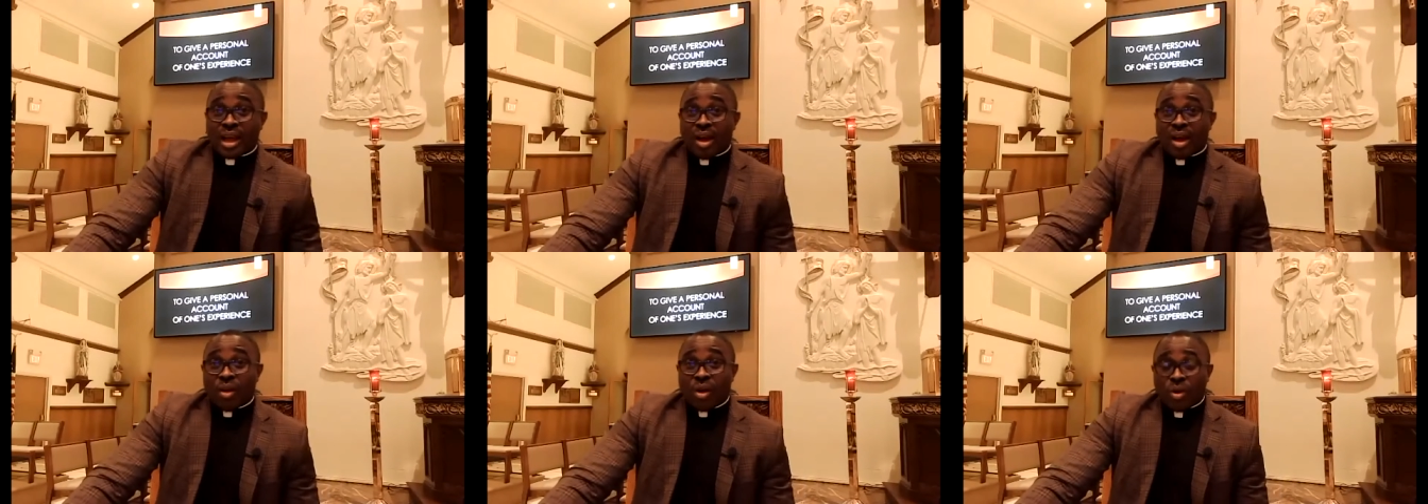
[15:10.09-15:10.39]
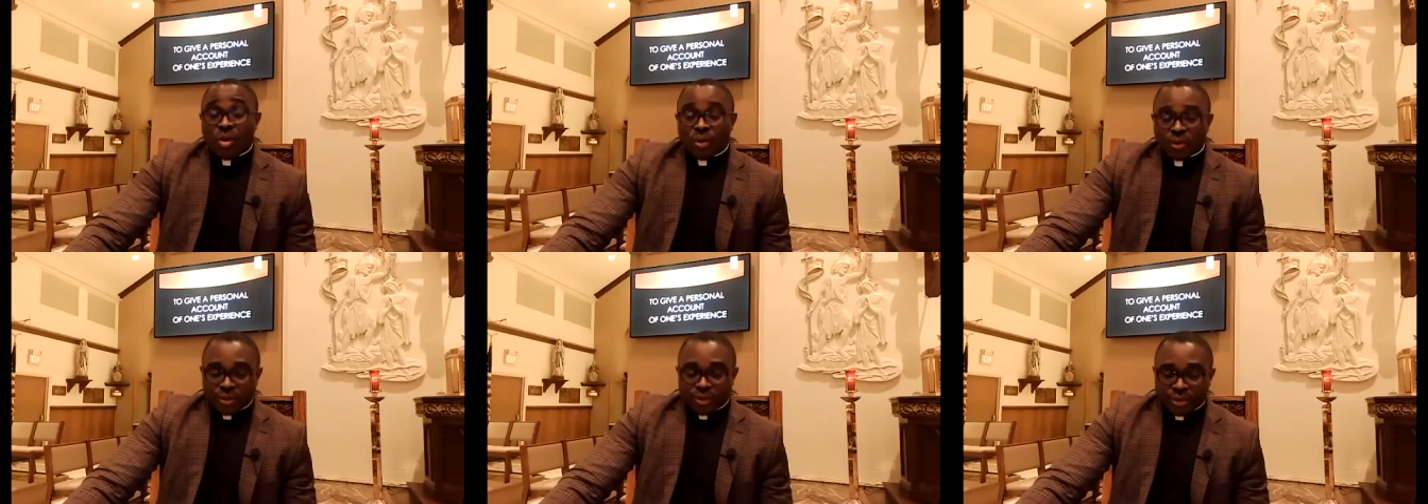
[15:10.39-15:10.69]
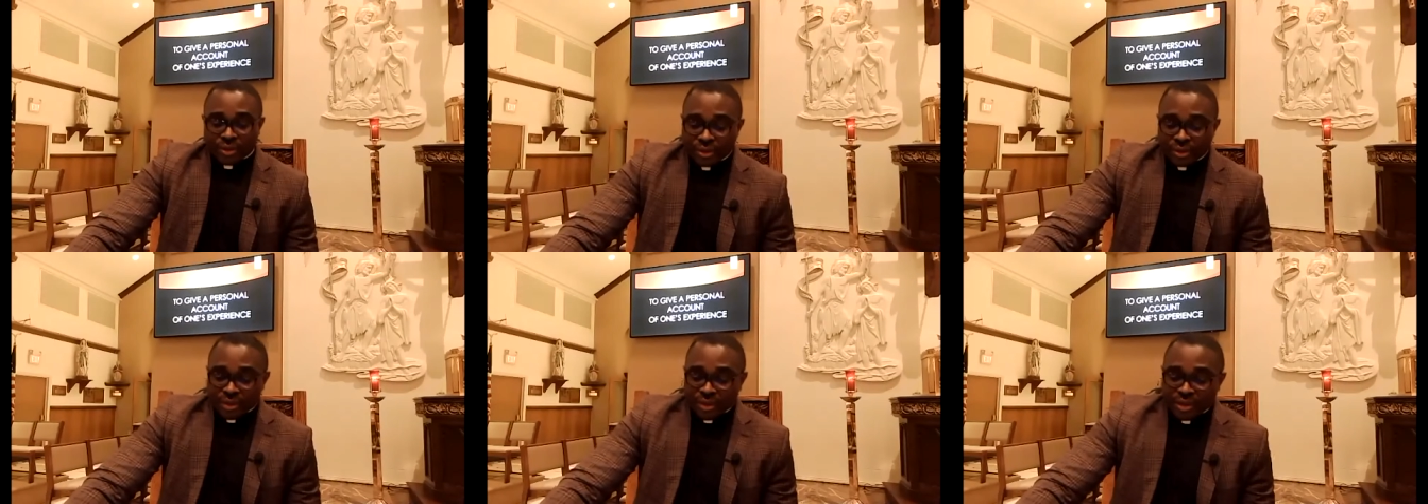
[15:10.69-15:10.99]
our
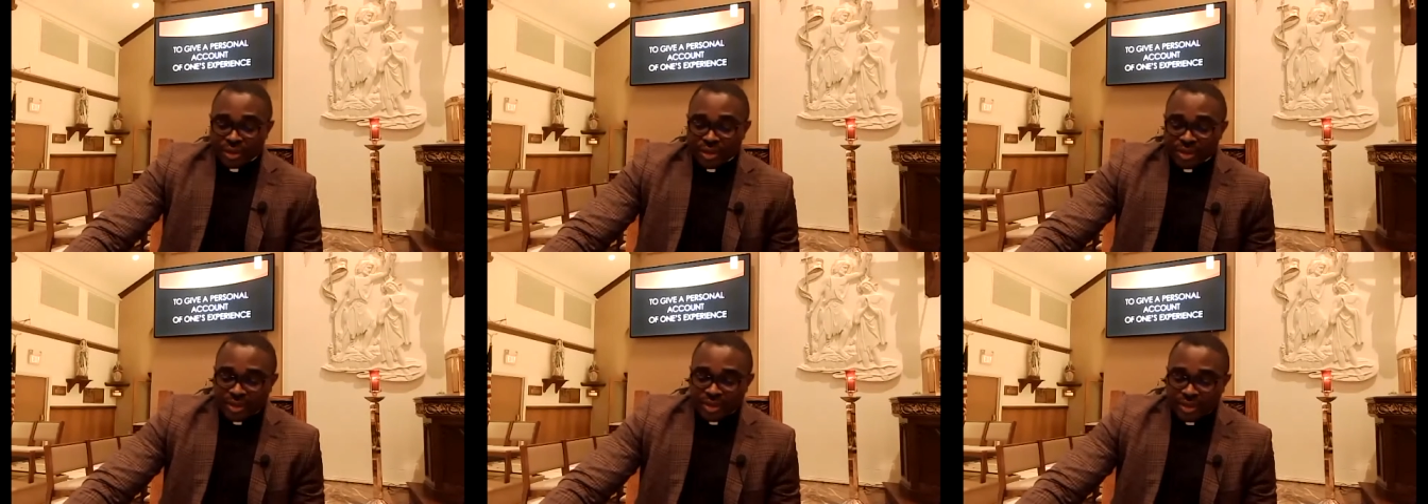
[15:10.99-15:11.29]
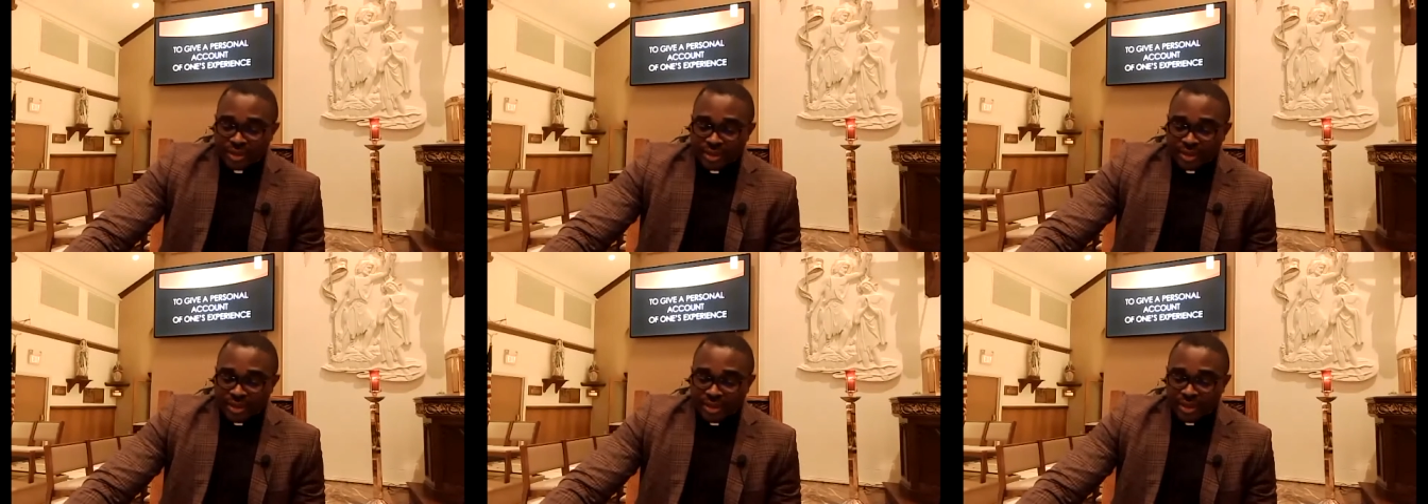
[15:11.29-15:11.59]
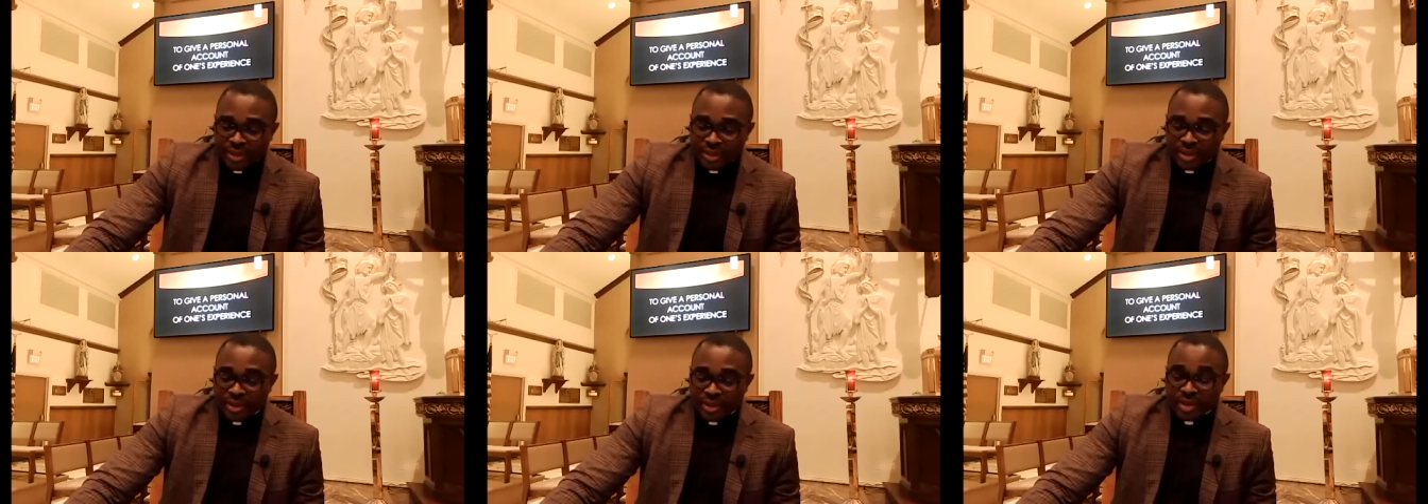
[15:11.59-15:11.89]
oath
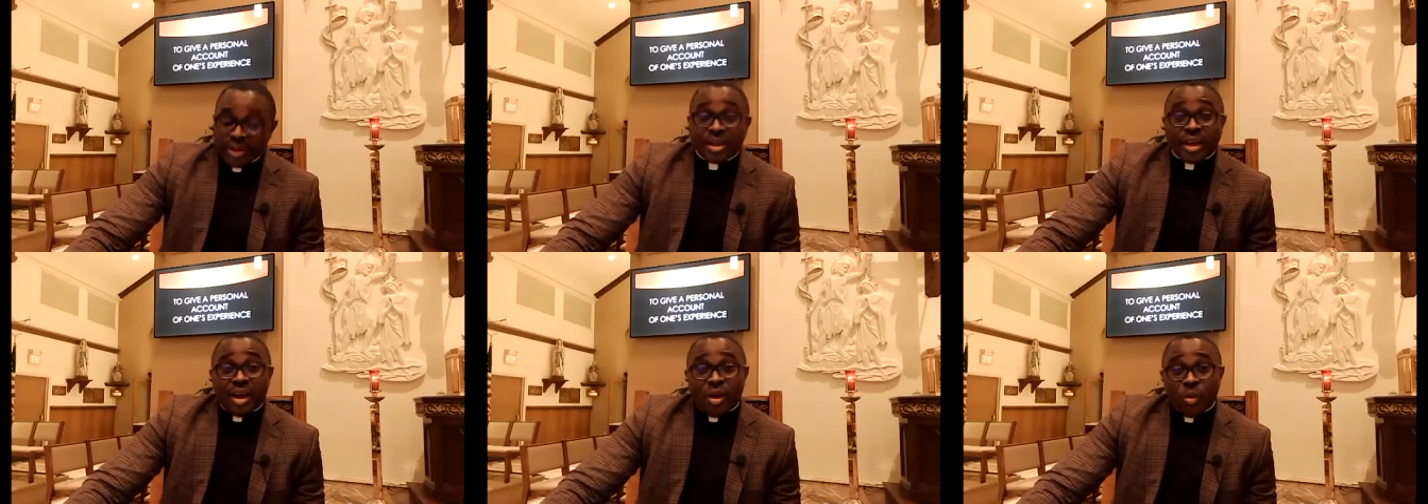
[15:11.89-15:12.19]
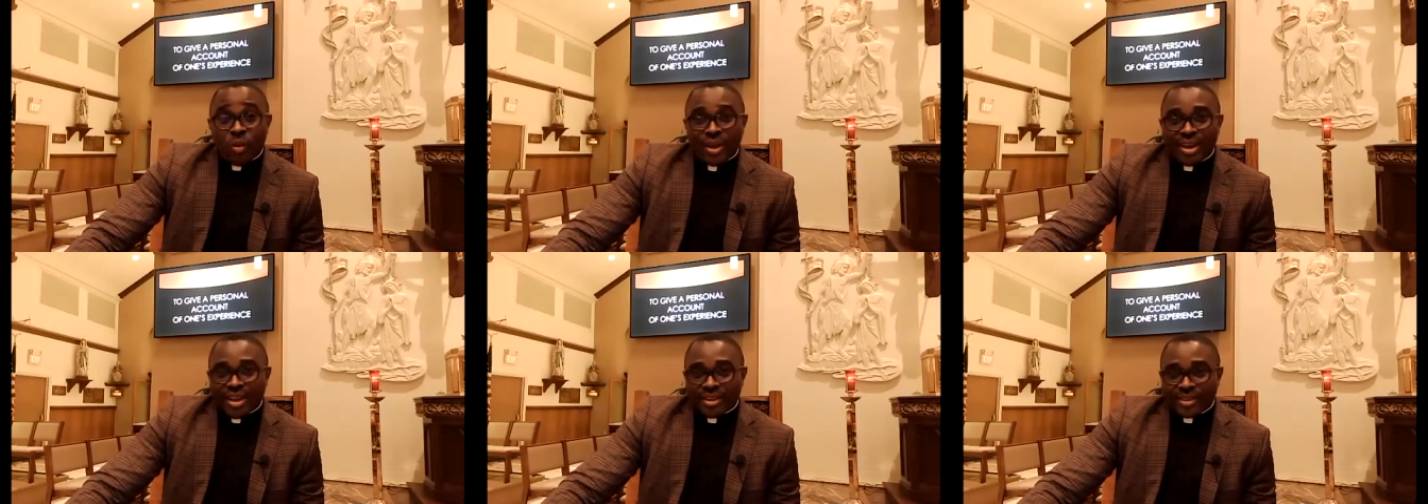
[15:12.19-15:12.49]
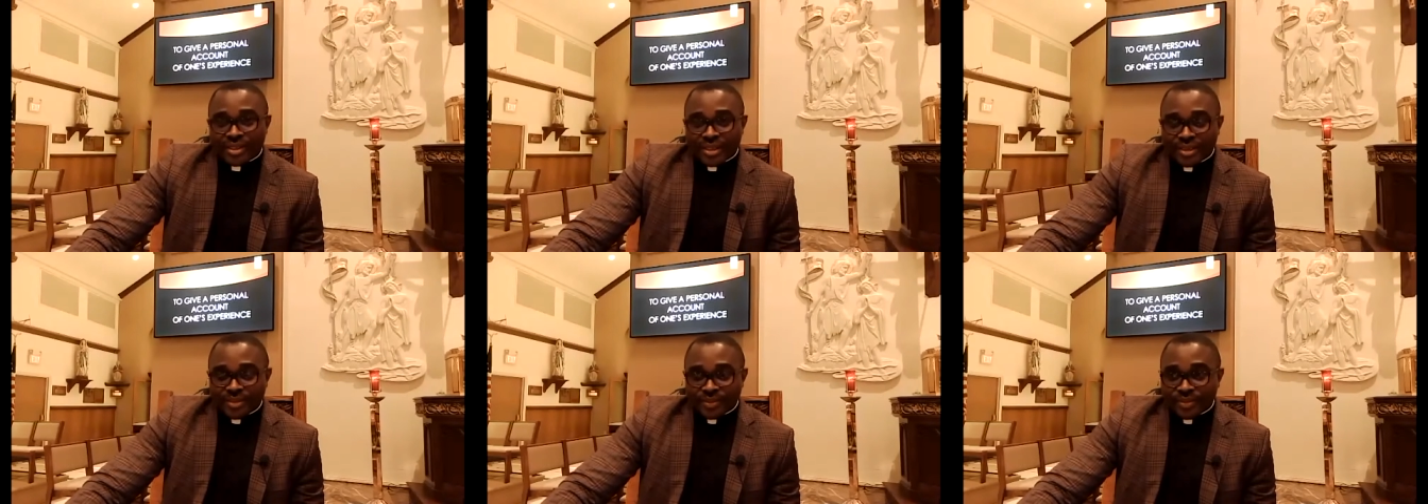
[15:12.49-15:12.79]
in our witnessing.